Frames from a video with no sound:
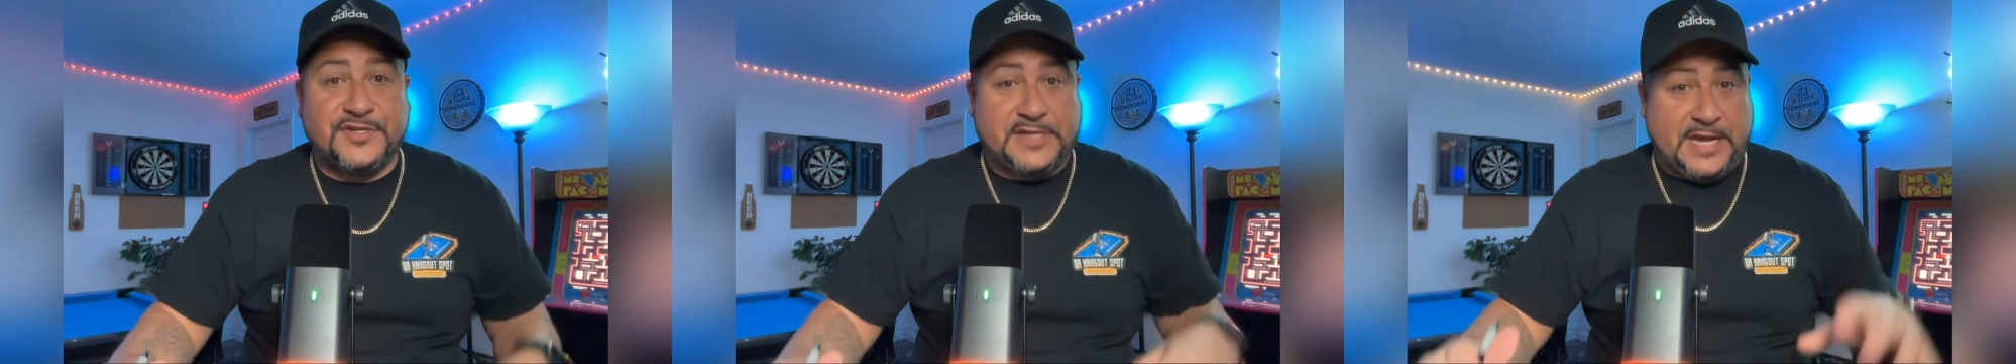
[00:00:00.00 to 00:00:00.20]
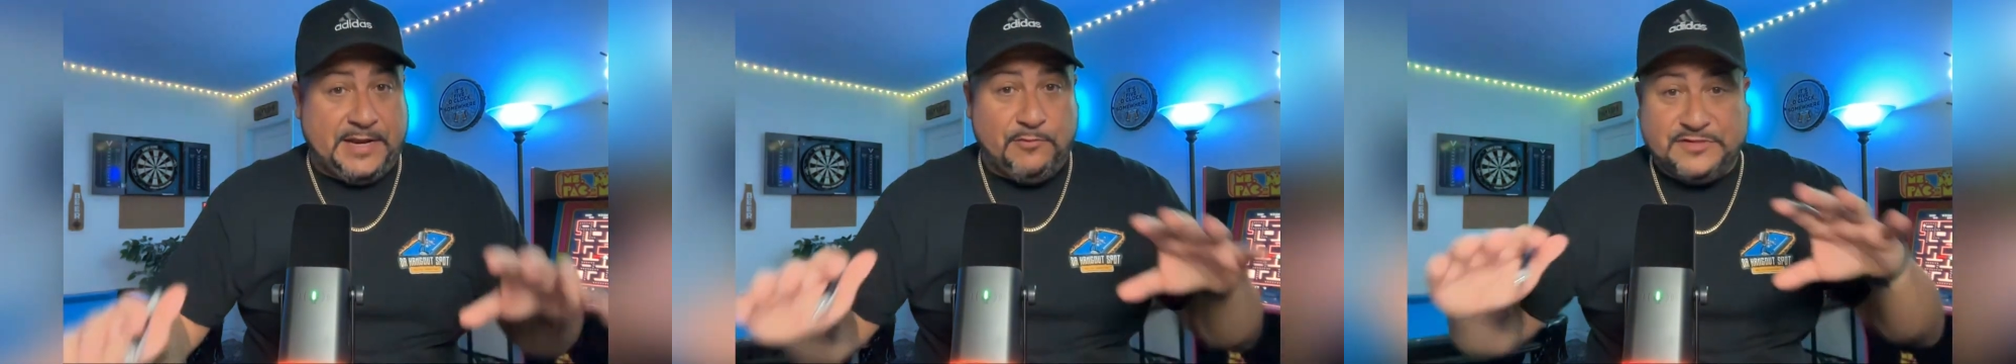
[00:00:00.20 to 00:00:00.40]

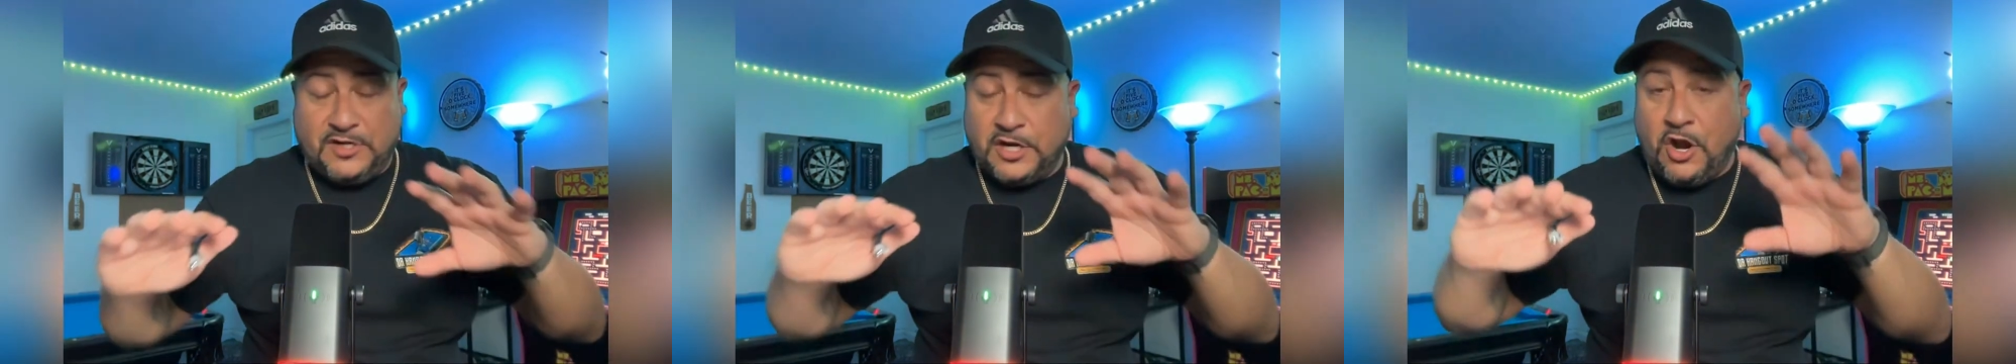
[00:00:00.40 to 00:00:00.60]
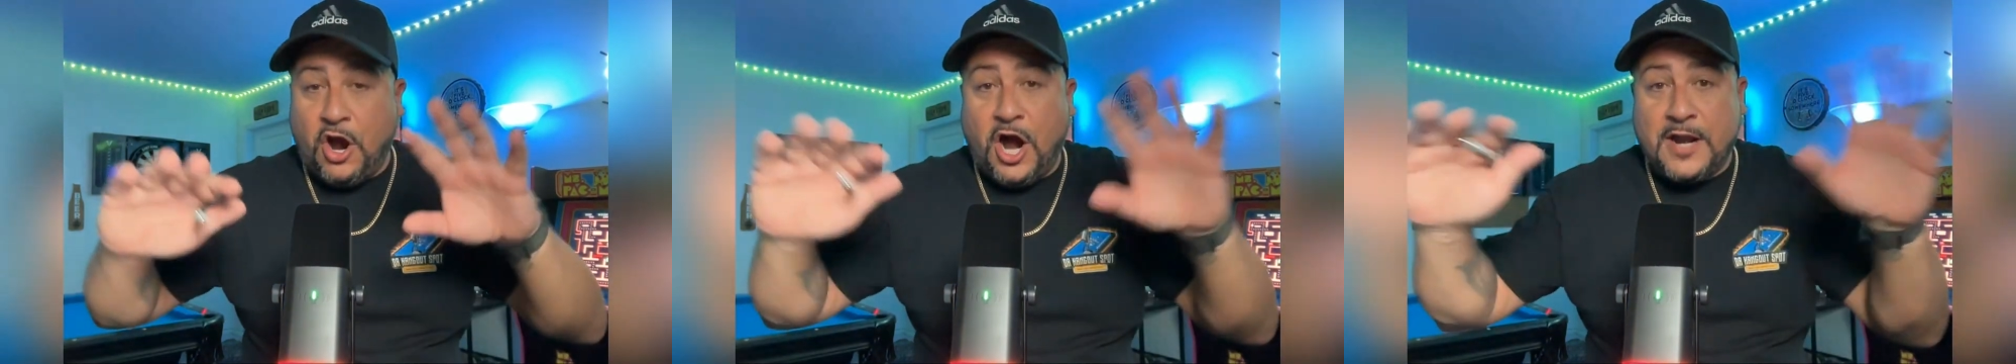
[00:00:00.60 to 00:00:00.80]
that he was
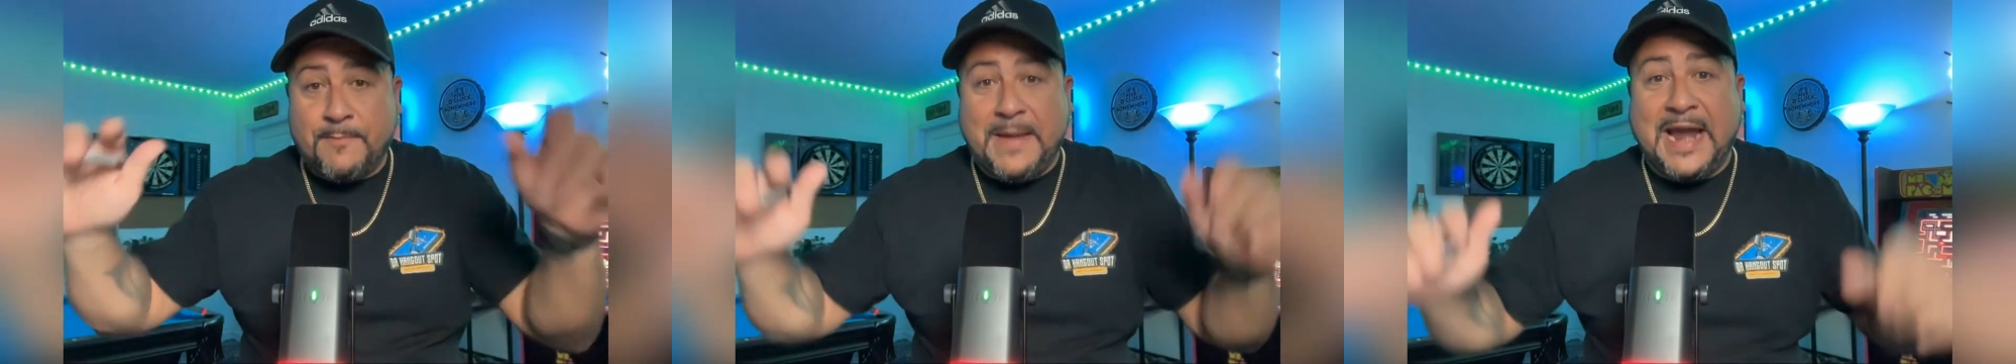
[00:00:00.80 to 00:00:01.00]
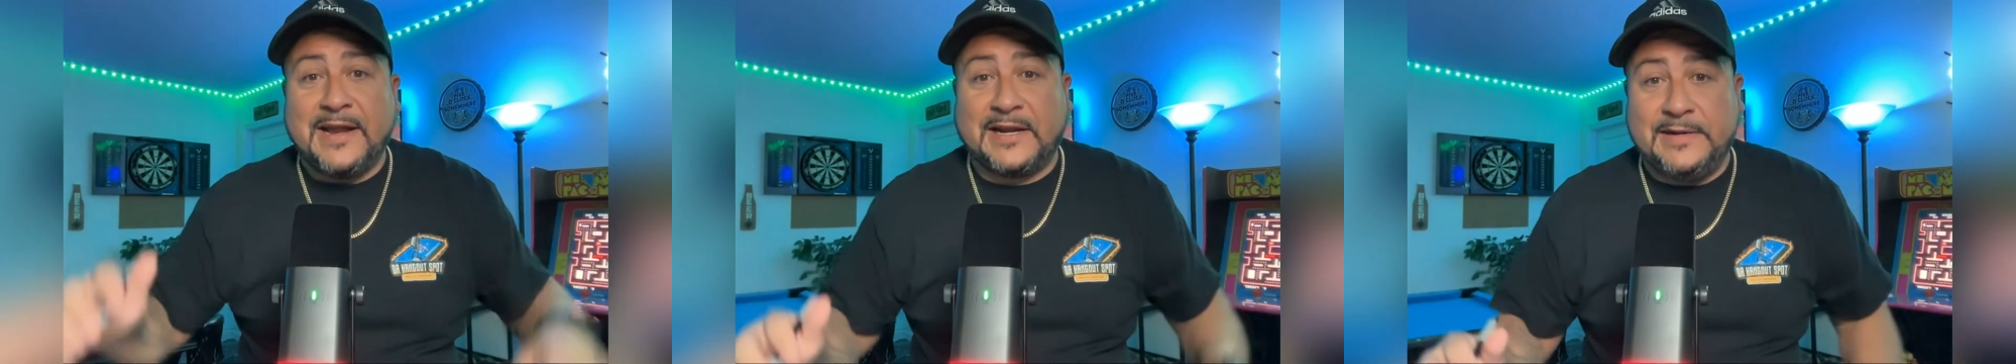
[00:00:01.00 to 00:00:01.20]
going to
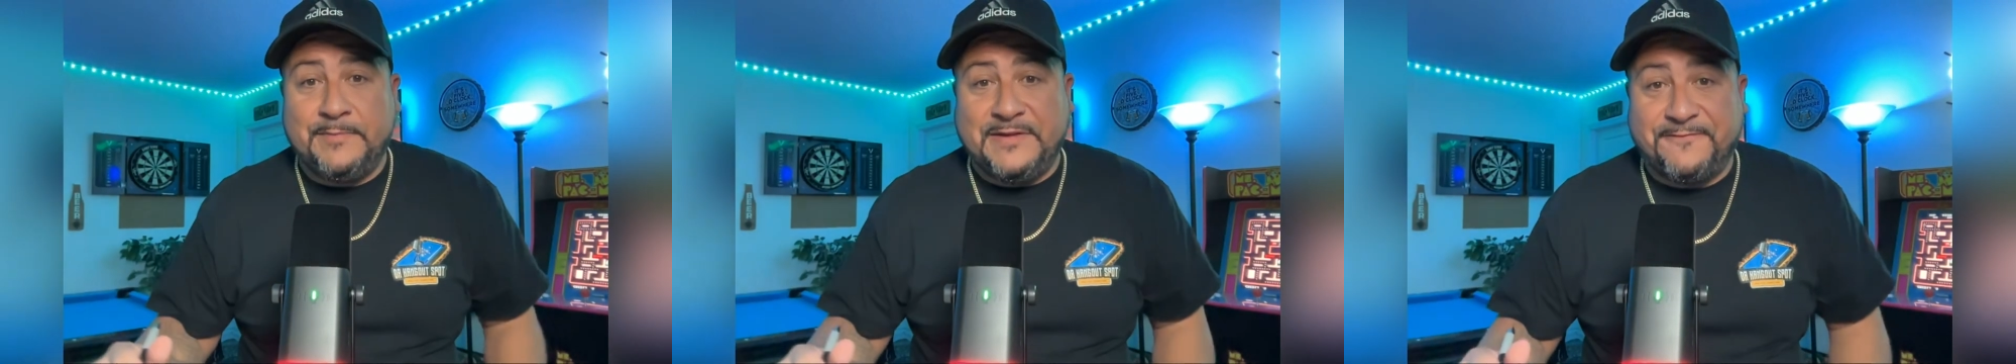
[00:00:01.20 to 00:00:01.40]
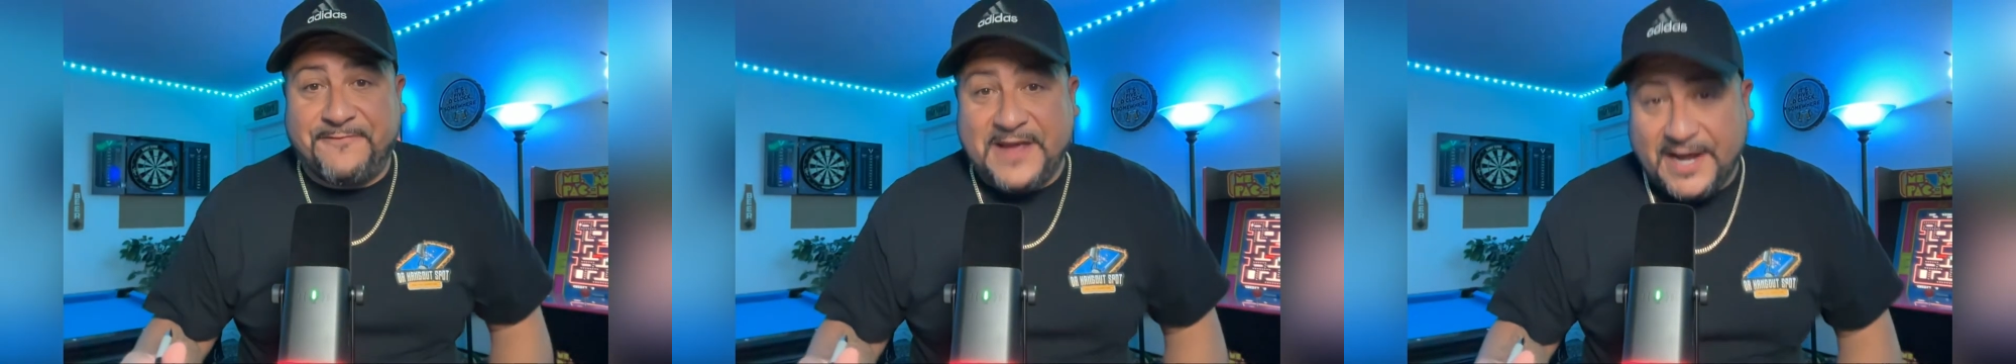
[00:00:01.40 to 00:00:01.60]
automatically
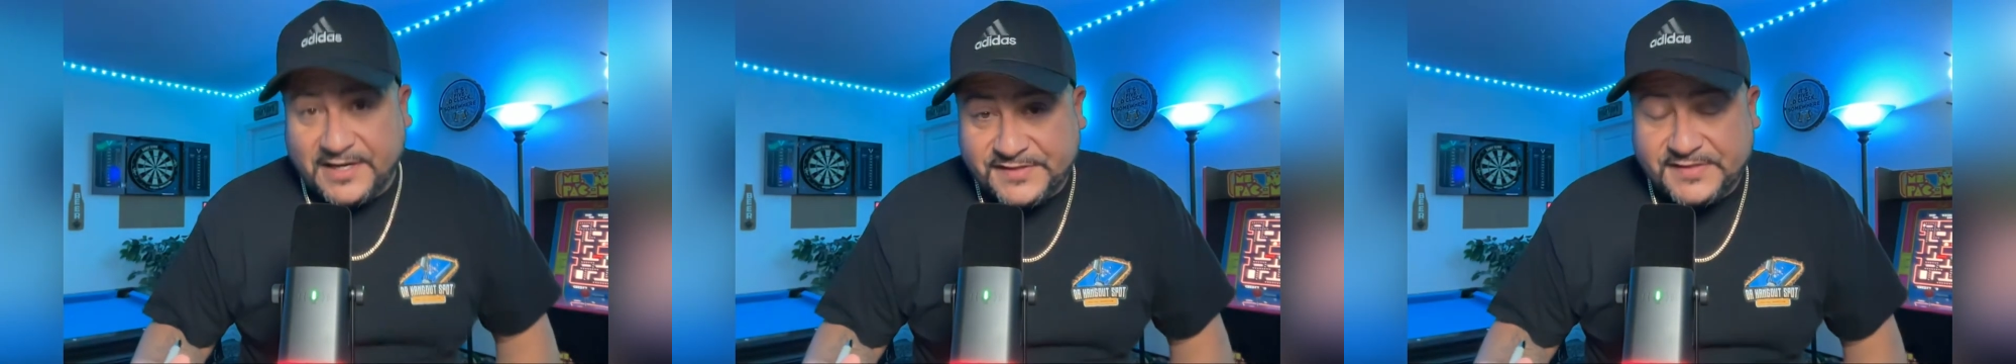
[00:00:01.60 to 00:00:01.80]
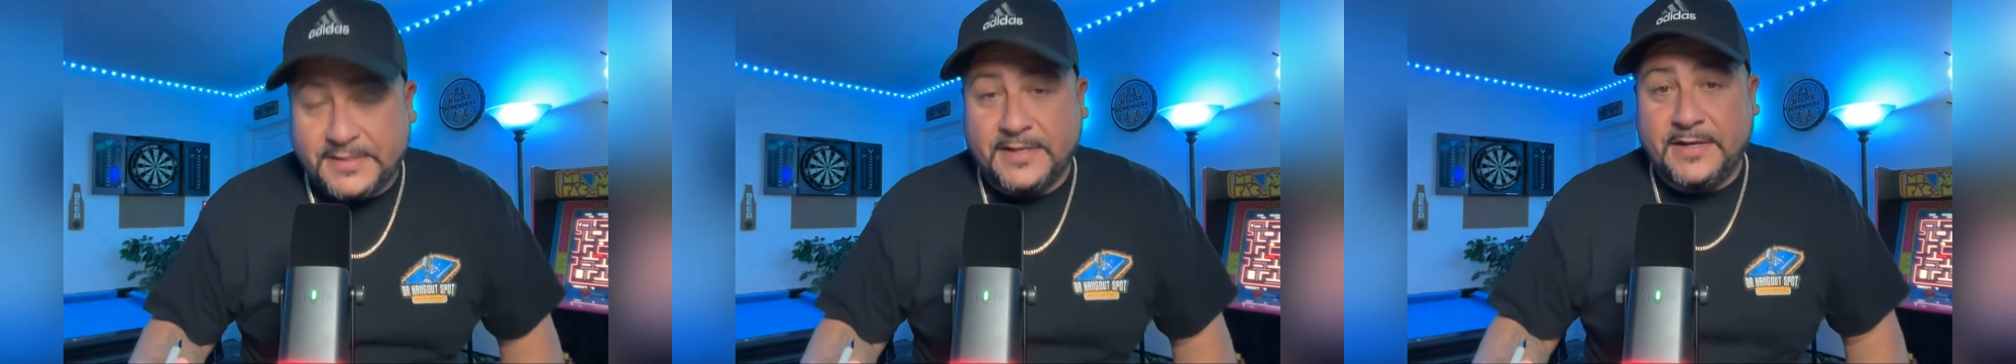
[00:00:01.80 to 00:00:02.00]
be
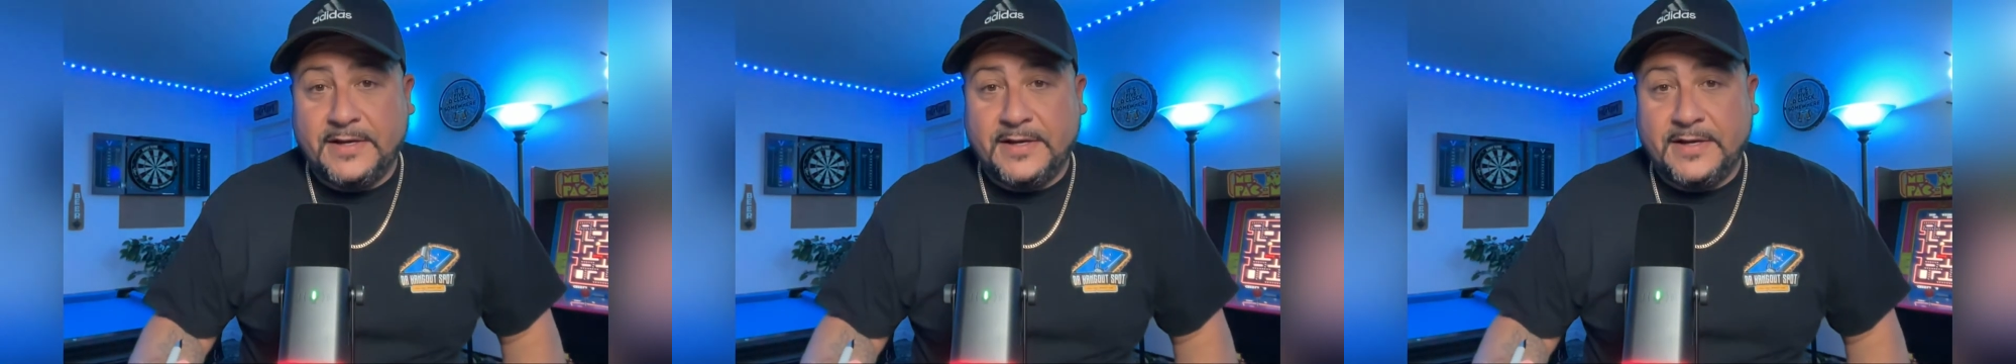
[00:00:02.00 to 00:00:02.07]
fixed